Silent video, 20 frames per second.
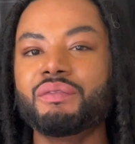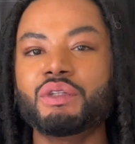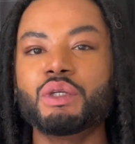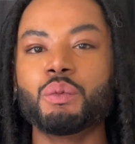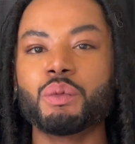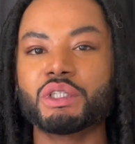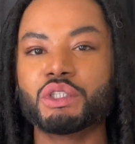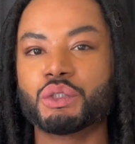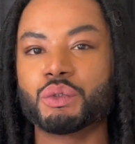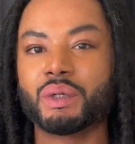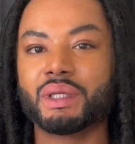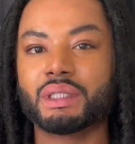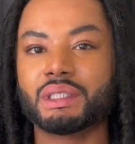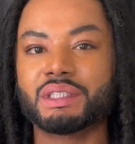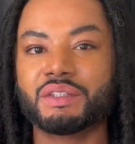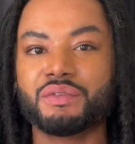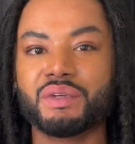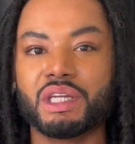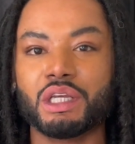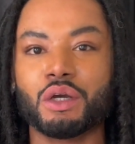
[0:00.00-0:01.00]
you enjoyed this
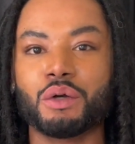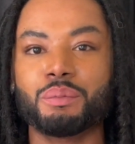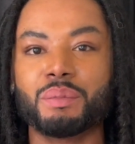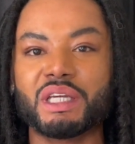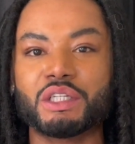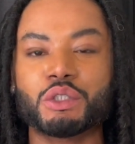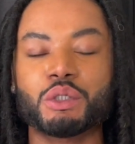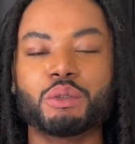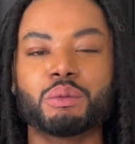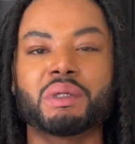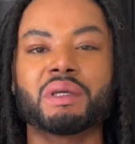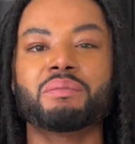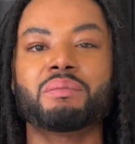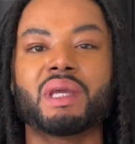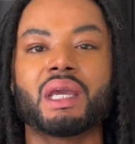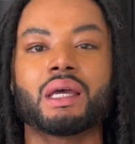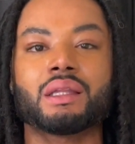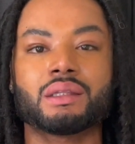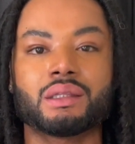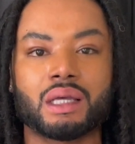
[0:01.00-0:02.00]
video, make sure you give
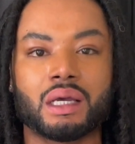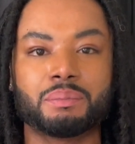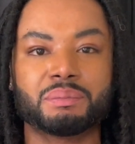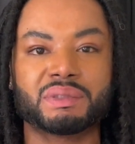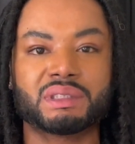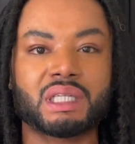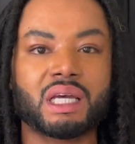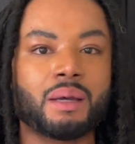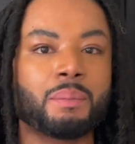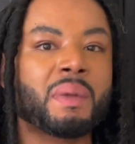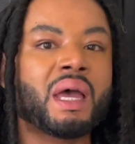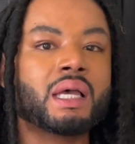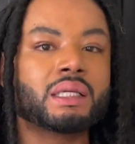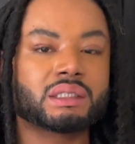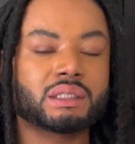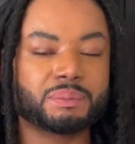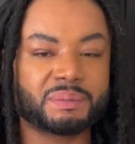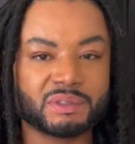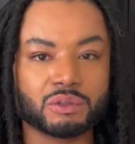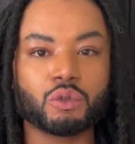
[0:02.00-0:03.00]
me a thumbs up.
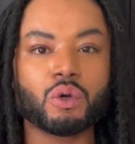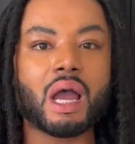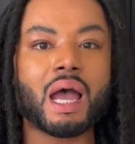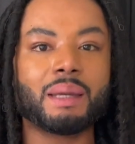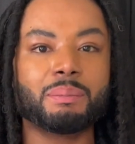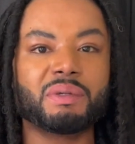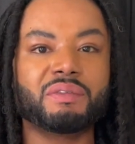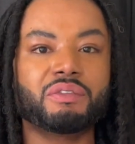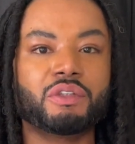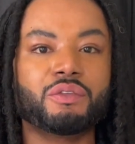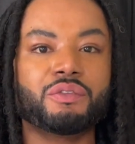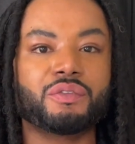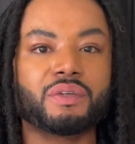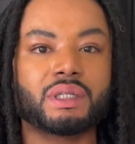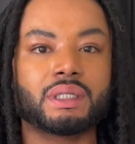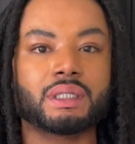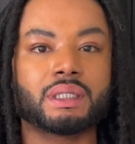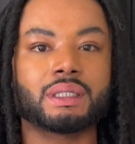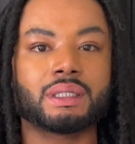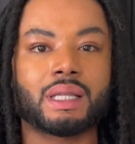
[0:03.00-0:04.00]
Subscribe if you
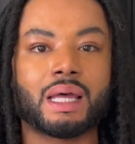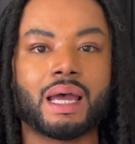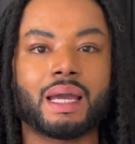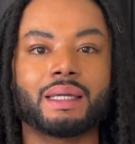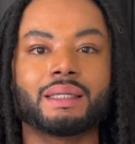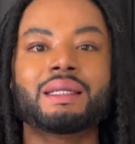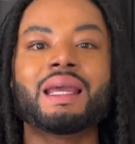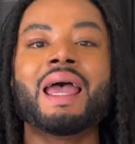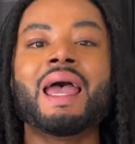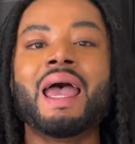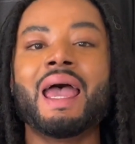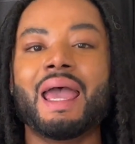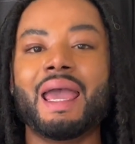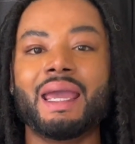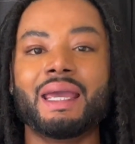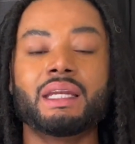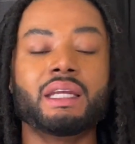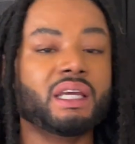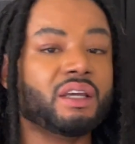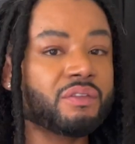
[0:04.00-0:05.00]
feel inclined.
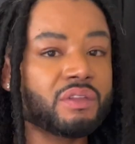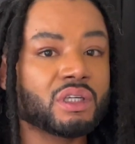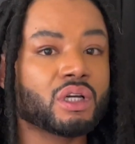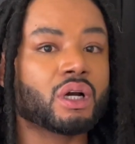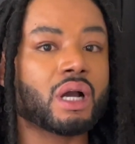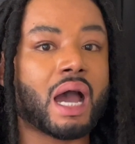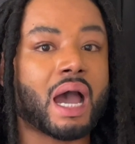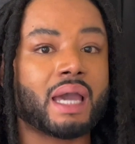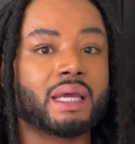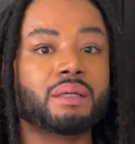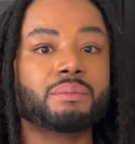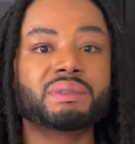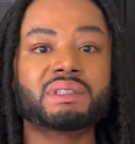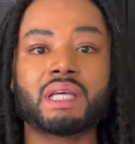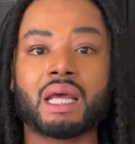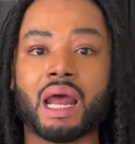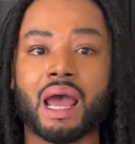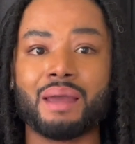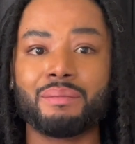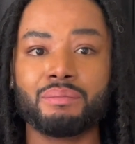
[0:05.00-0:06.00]
And if there are items
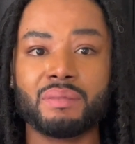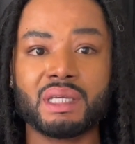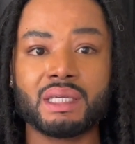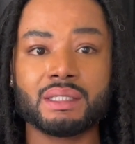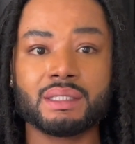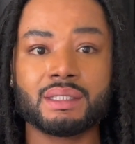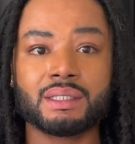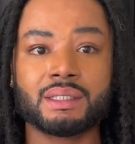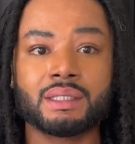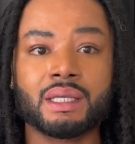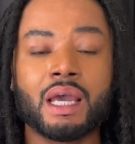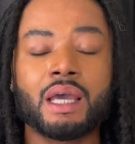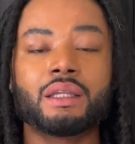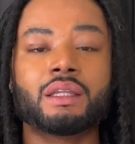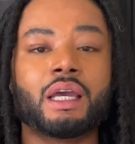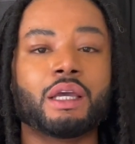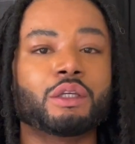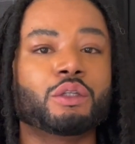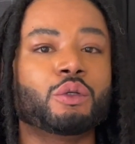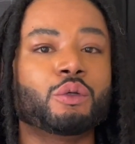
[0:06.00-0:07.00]
that I miss
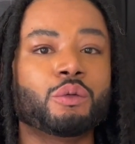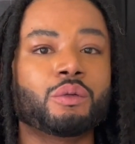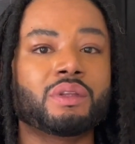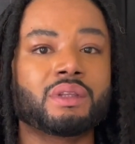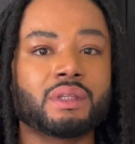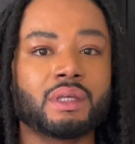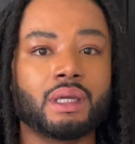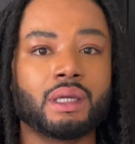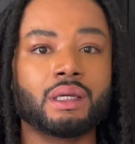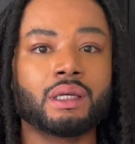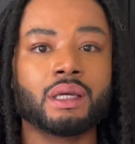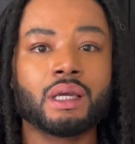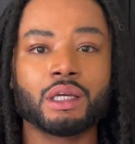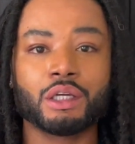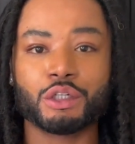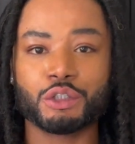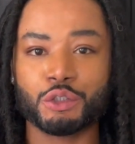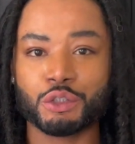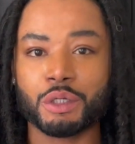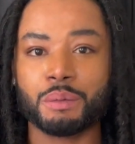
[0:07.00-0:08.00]
that you think
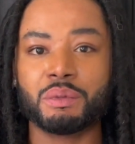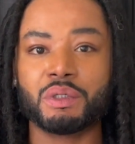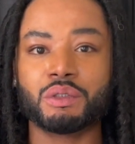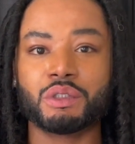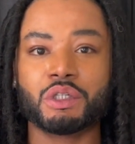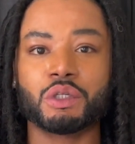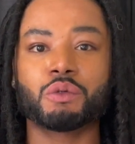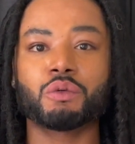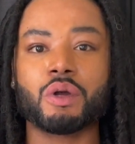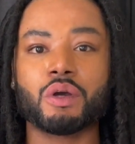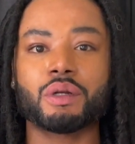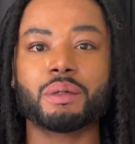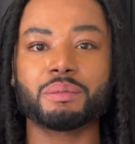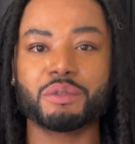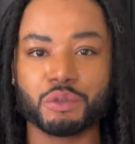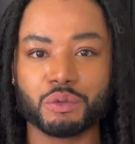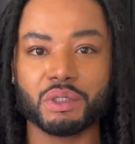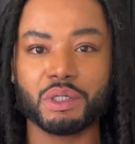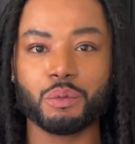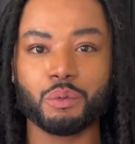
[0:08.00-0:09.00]
contribute to grown-up
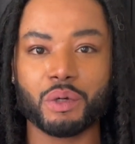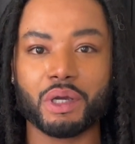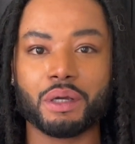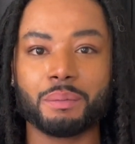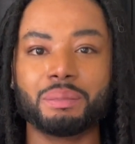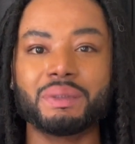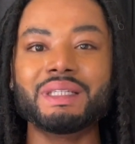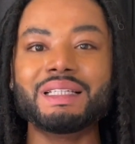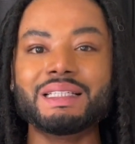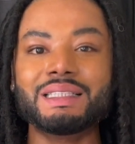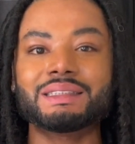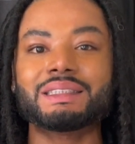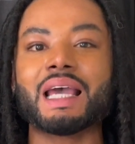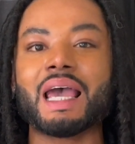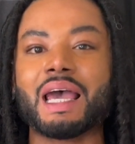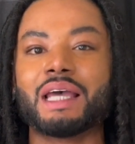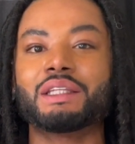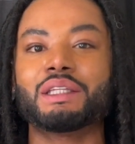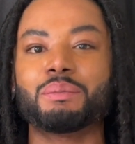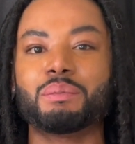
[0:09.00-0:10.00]
streetwear, please
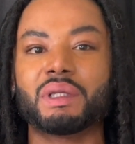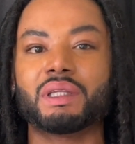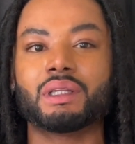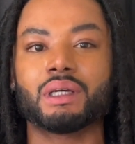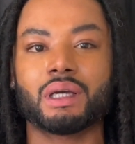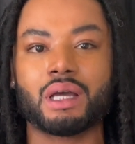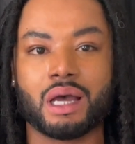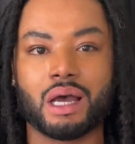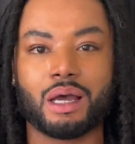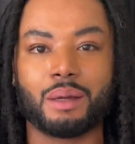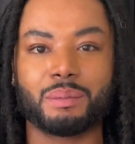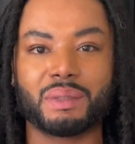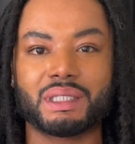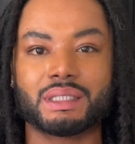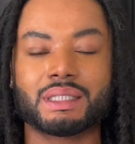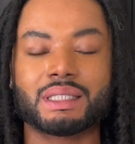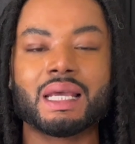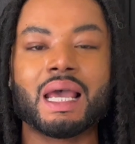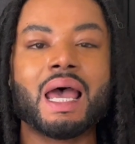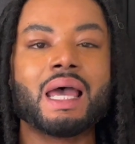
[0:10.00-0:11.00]
add them in the
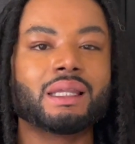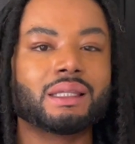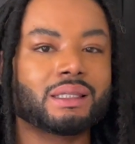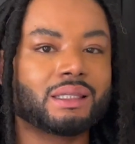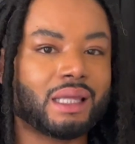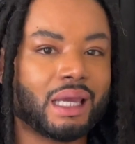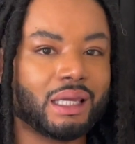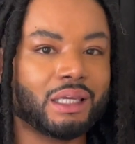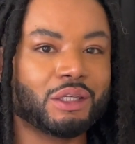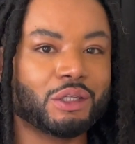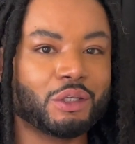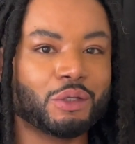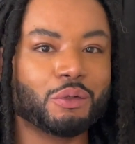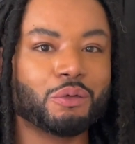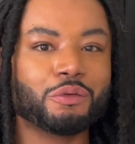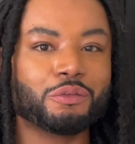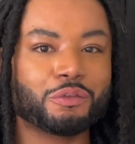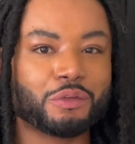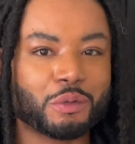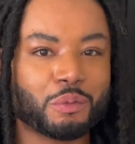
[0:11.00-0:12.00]
comments. Thank
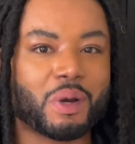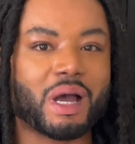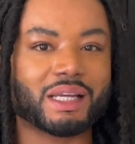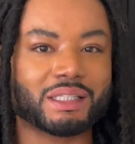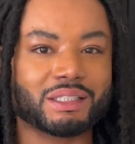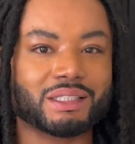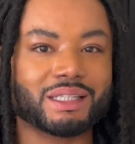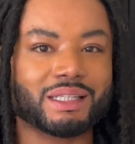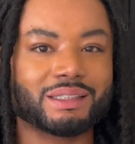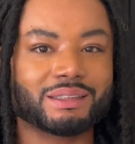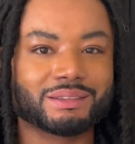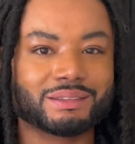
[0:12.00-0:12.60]
you for watching.